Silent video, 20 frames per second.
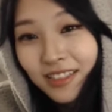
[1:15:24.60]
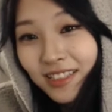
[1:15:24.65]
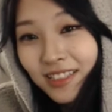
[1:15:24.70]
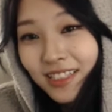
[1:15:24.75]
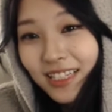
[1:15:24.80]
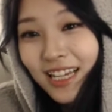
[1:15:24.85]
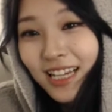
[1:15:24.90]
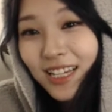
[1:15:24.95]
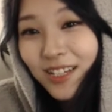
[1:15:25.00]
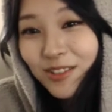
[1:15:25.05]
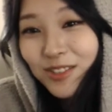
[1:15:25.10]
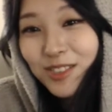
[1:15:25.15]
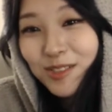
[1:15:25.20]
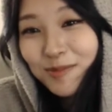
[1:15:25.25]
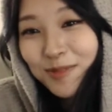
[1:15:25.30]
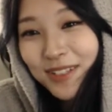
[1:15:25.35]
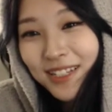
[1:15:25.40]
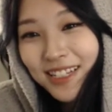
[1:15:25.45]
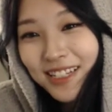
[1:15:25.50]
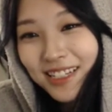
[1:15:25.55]
Yeah, he was
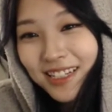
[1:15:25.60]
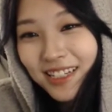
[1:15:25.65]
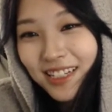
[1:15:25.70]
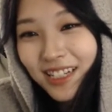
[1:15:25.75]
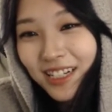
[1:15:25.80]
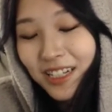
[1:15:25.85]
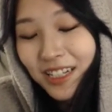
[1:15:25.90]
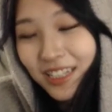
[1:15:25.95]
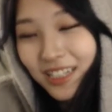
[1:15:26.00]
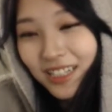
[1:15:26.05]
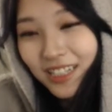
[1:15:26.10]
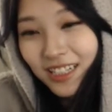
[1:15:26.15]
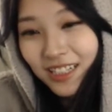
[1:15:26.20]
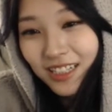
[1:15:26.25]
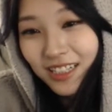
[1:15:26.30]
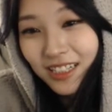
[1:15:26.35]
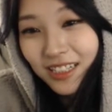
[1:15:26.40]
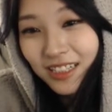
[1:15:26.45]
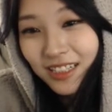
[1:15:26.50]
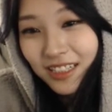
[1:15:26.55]
playing
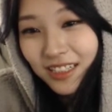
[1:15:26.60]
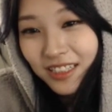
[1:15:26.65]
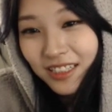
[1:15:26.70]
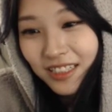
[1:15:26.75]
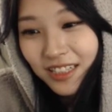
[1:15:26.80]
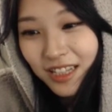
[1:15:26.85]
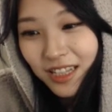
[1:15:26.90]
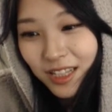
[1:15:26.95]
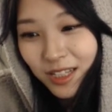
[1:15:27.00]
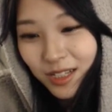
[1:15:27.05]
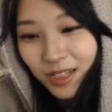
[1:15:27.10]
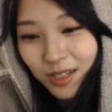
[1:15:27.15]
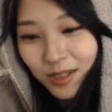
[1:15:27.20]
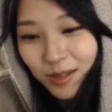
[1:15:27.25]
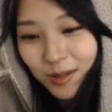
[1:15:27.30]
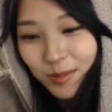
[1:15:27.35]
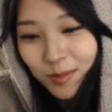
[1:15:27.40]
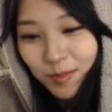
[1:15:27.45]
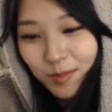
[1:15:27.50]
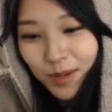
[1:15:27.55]

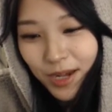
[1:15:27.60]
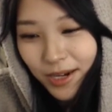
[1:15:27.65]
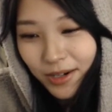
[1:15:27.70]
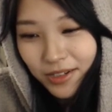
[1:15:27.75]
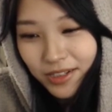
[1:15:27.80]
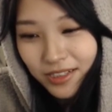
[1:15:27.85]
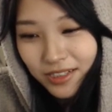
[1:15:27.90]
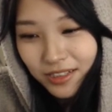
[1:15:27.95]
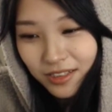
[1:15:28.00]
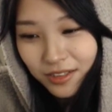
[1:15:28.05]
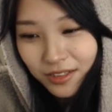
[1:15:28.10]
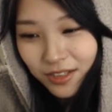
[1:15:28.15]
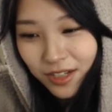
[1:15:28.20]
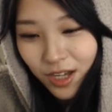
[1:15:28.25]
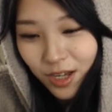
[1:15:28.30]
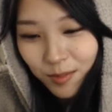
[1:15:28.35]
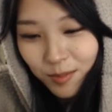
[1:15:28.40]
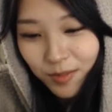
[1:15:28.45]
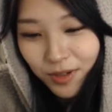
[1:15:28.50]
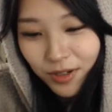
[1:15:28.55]
the pirate
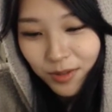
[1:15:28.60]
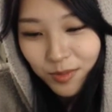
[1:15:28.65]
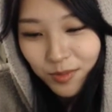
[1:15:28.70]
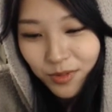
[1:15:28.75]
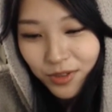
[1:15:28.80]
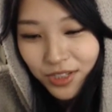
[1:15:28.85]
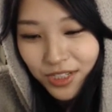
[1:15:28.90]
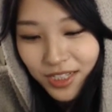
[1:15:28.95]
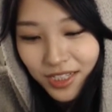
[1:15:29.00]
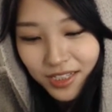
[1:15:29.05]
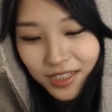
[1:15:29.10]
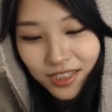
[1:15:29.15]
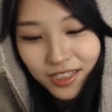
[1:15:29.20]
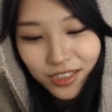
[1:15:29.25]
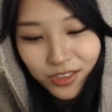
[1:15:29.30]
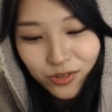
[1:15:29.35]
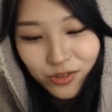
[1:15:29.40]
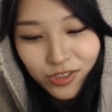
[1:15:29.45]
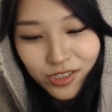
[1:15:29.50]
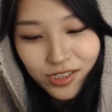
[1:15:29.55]
comp. I remember he had
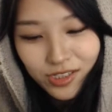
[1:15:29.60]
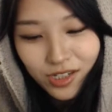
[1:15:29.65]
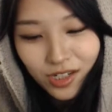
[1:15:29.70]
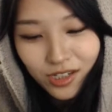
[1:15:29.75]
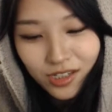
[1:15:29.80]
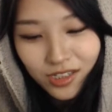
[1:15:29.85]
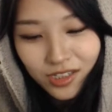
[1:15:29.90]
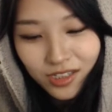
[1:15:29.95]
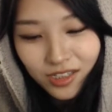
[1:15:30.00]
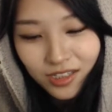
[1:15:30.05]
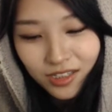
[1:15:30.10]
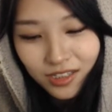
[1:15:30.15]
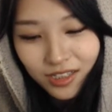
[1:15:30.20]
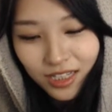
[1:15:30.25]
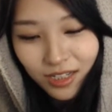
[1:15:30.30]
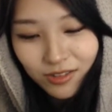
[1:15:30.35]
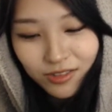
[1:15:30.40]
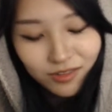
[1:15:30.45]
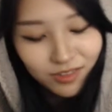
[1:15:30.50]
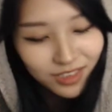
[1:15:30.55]
like Tristana.
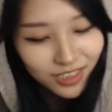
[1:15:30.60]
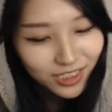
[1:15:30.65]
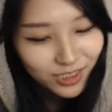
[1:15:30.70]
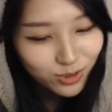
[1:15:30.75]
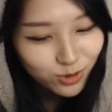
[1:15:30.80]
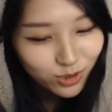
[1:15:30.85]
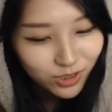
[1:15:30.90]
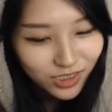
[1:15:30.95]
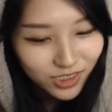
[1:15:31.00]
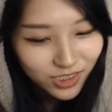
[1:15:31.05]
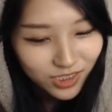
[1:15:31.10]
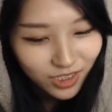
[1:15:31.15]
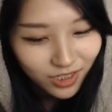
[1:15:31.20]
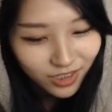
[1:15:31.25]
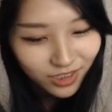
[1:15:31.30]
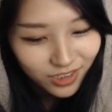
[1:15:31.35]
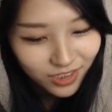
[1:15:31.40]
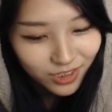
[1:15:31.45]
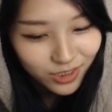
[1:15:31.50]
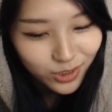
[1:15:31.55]
That was on like
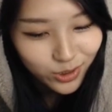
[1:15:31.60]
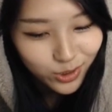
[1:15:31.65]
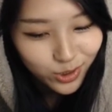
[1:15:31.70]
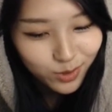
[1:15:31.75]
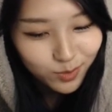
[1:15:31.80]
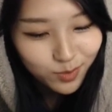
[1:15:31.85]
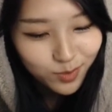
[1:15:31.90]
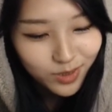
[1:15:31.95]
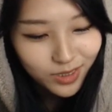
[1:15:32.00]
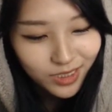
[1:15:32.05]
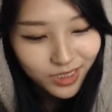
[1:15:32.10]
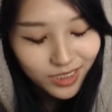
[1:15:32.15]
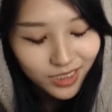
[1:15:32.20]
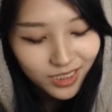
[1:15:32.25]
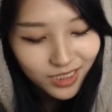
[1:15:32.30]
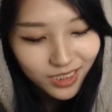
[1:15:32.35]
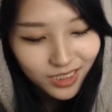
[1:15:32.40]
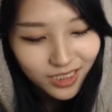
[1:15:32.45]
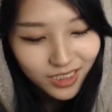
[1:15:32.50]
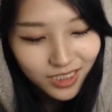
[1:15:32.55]
Tristana, GP.